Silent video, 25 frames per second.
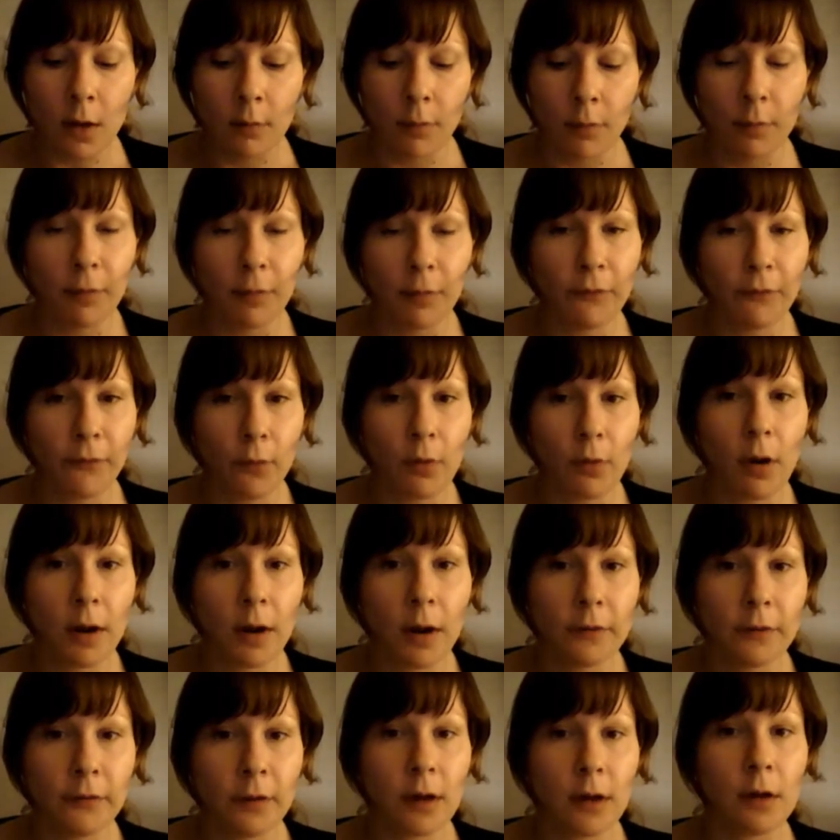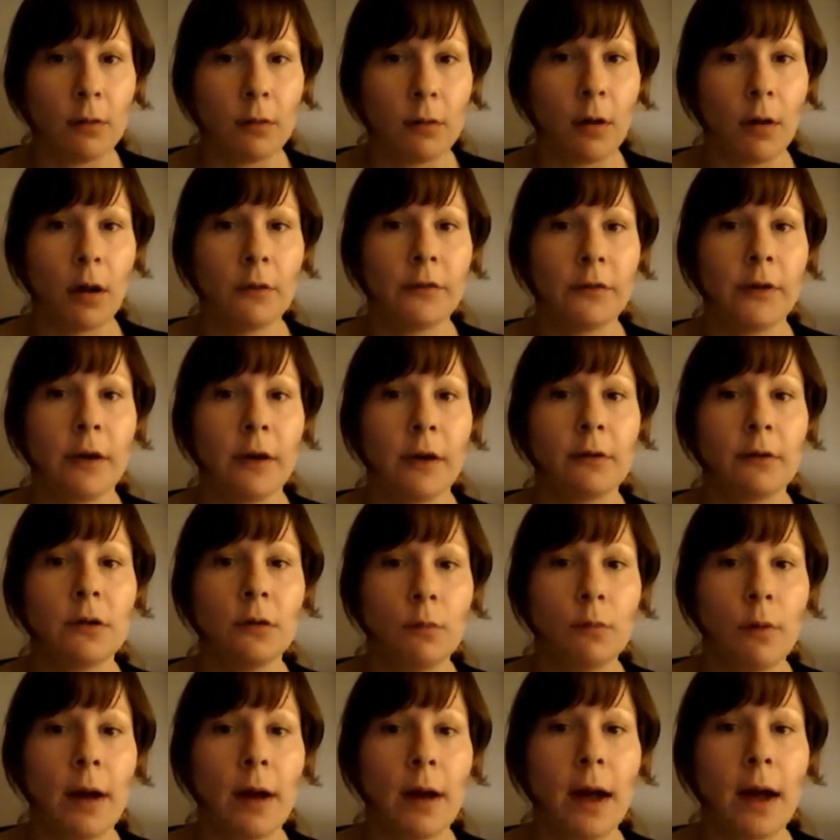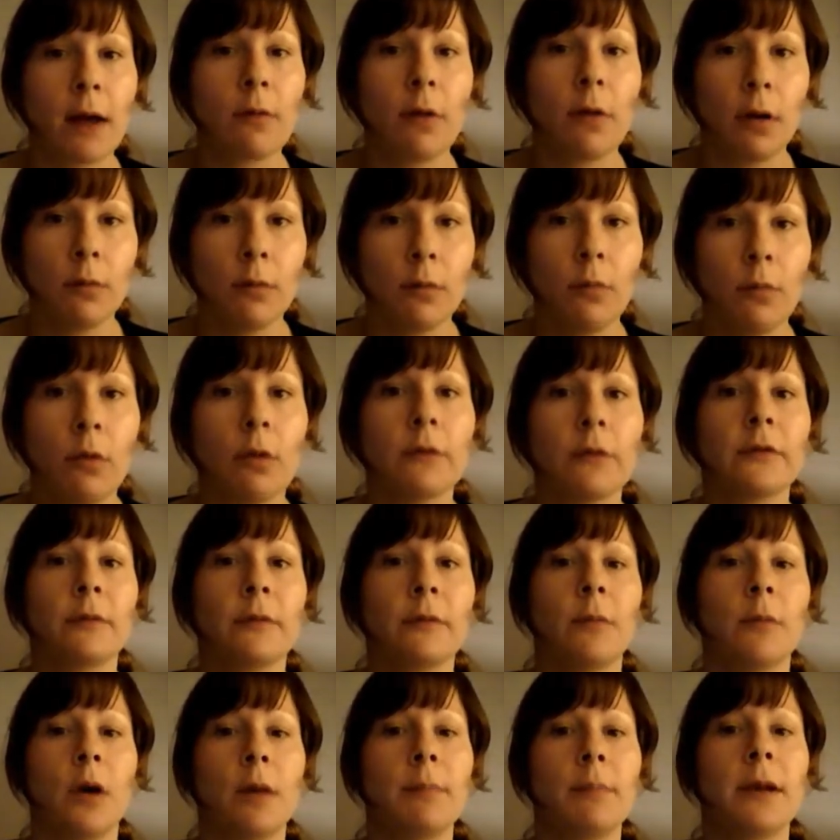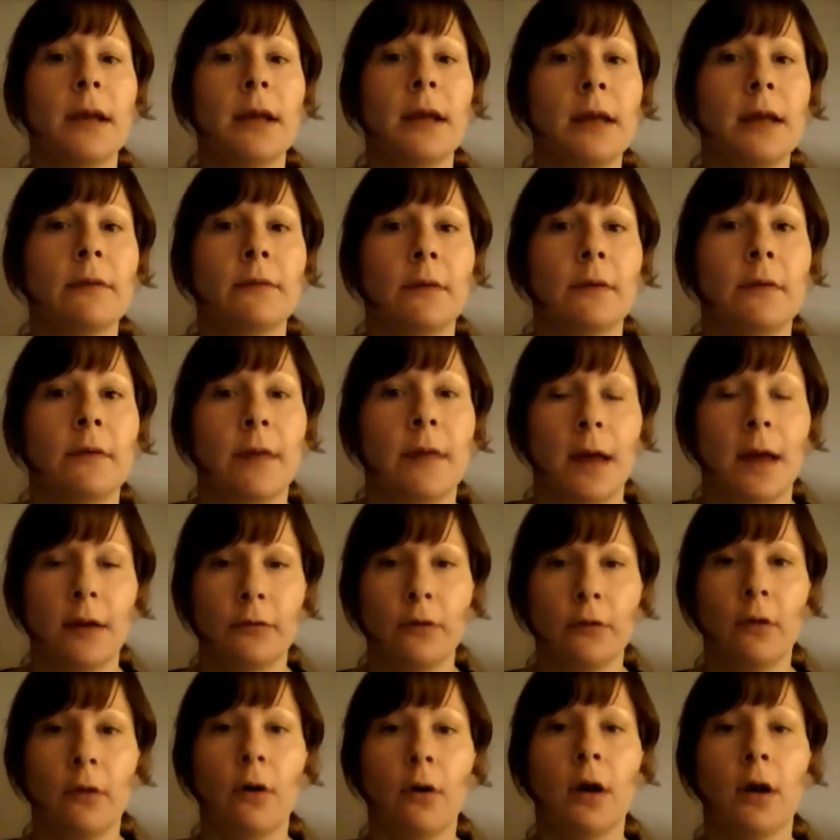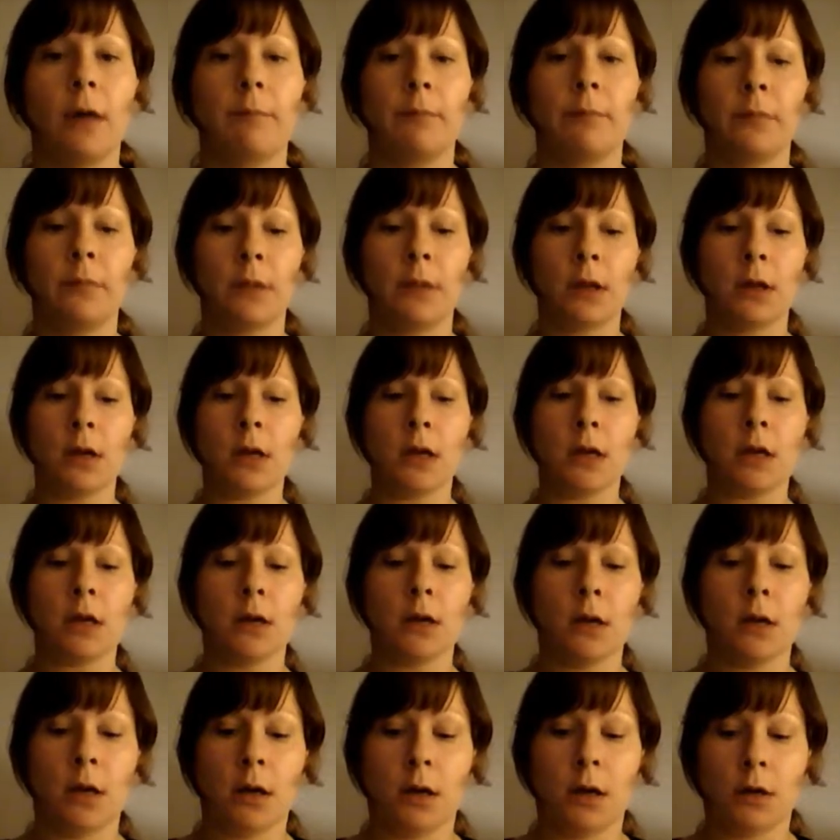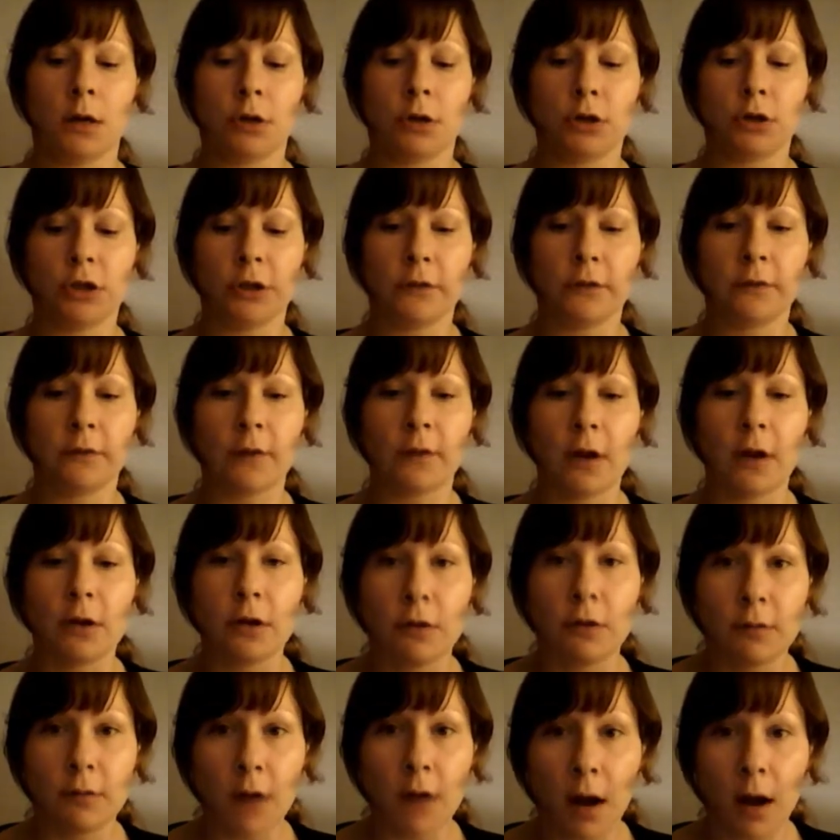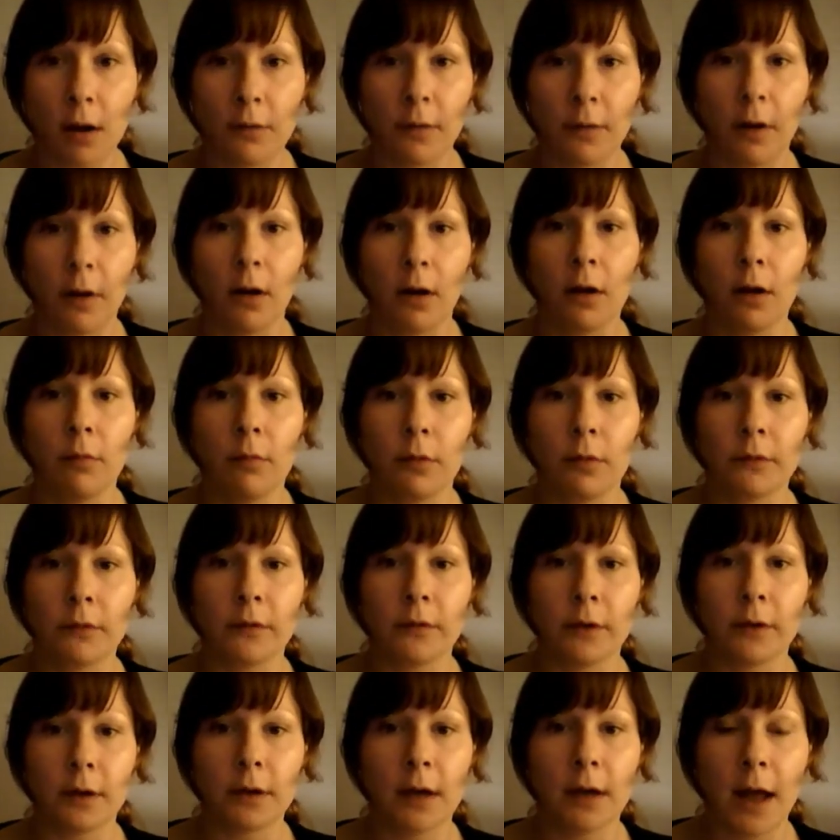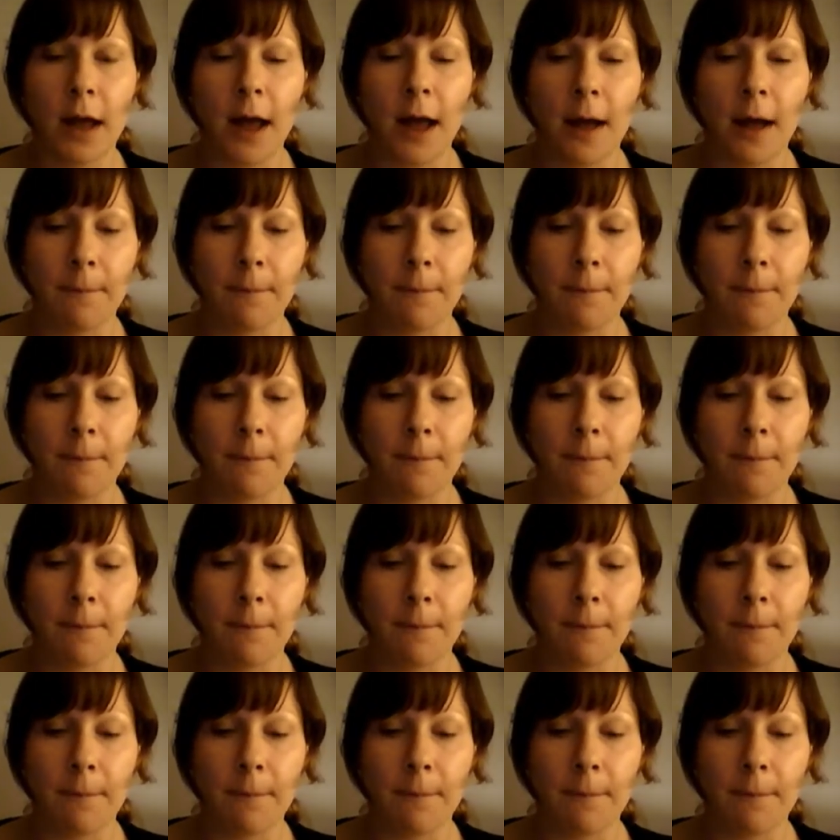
But before I do, I'll tell you where I was in my beliefs at that time, just so you know that I wasn't,